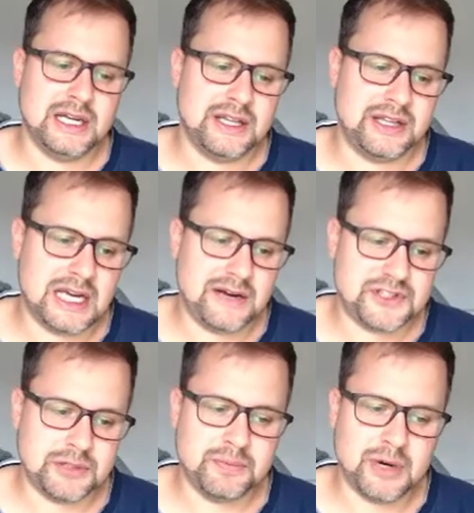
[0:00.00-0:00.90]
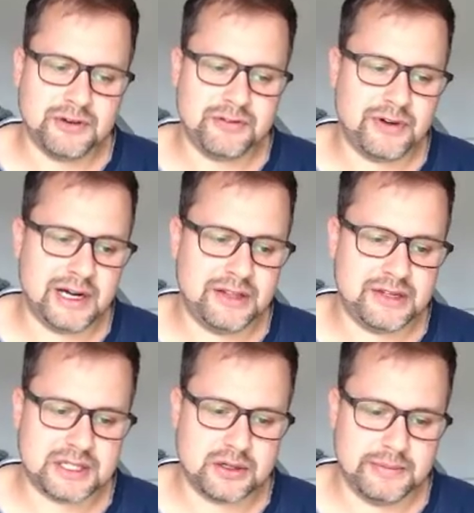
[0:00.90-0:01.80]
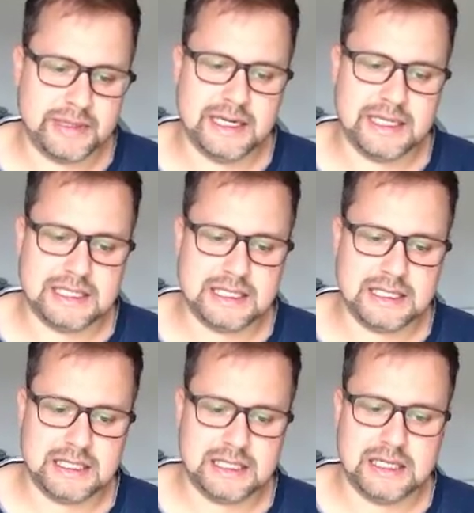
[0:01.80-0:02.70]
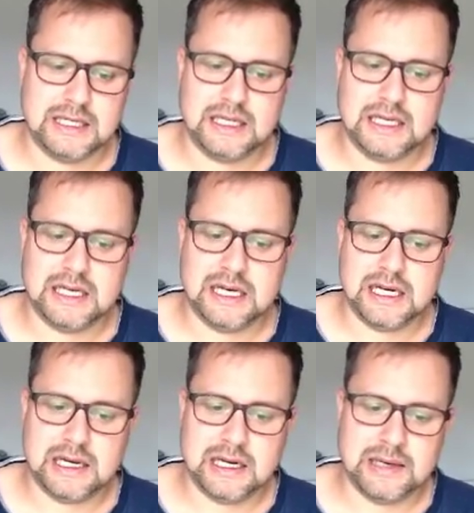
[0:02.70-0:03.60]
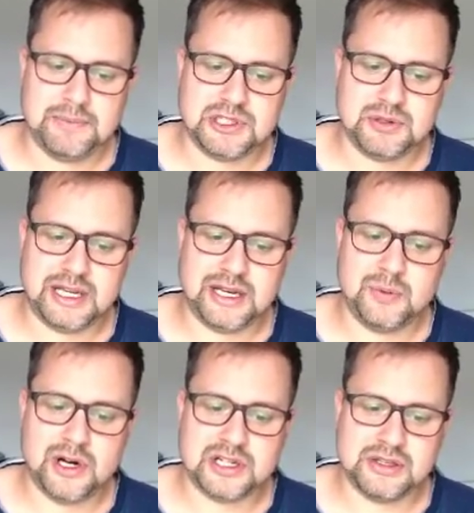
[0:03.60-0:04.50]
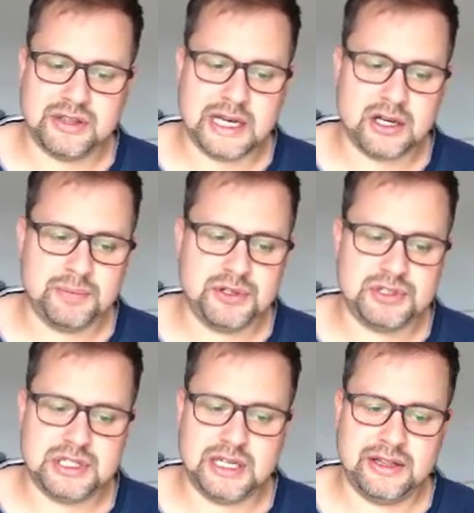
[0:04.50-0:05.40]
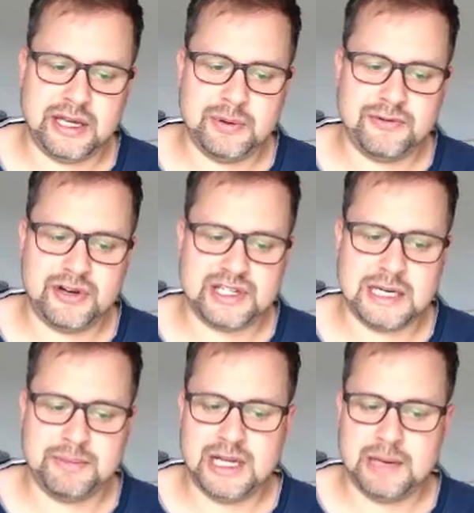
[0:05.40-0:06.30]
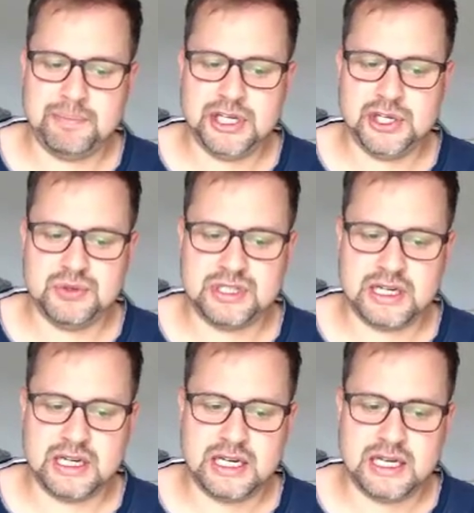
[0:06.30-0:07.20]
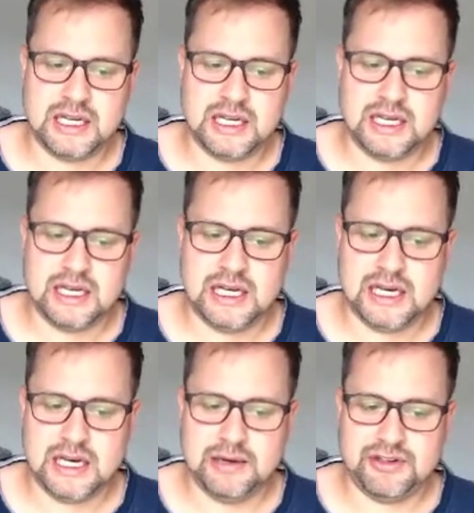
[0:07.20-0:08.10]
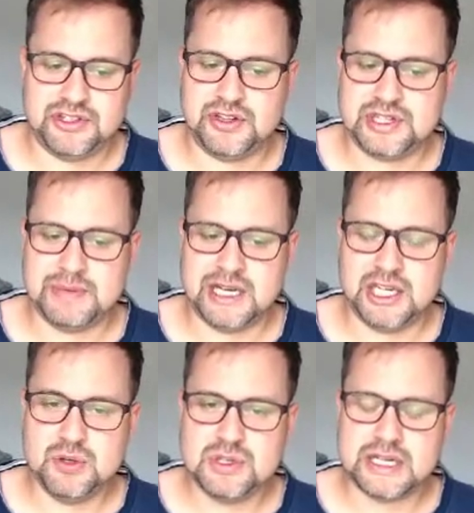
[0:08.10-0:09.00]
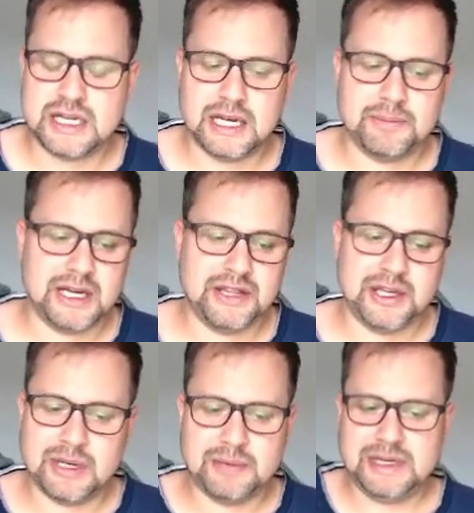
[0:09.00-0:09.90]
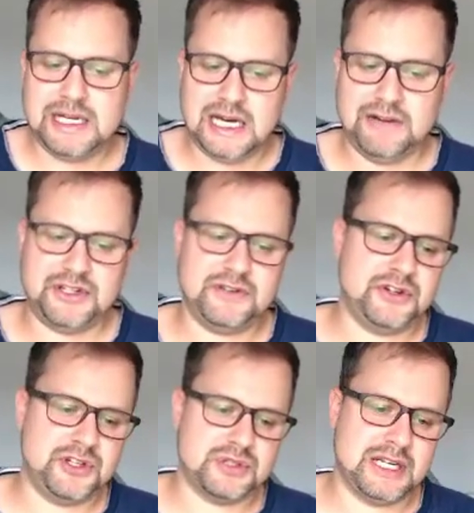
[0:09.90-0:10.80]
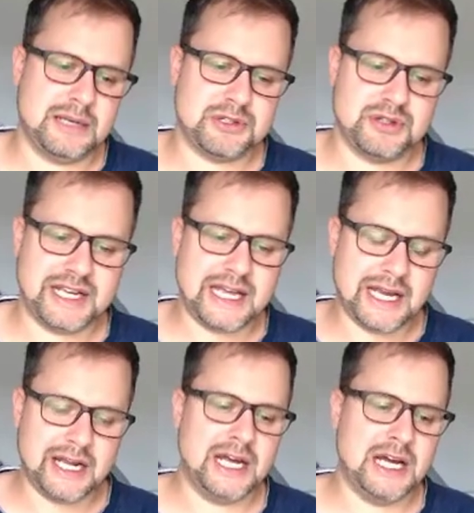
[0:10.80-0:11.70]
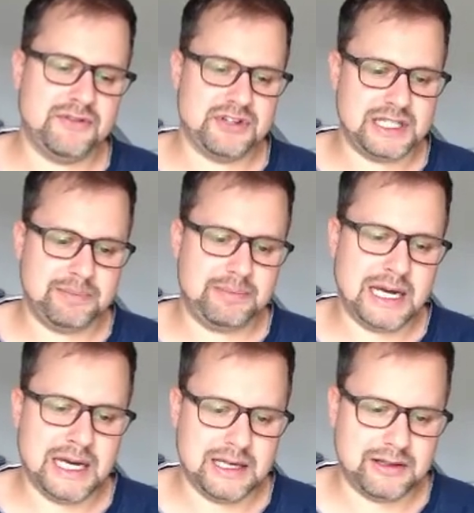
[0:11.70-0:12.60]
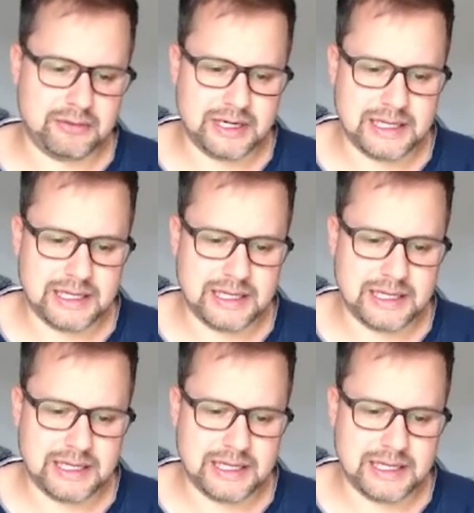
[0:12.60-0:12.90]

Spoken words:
have to modify this command so that it works on their computer, and they will, for example, not be user. So this is my username, and they will have a different username, so they cannot have the same path, right?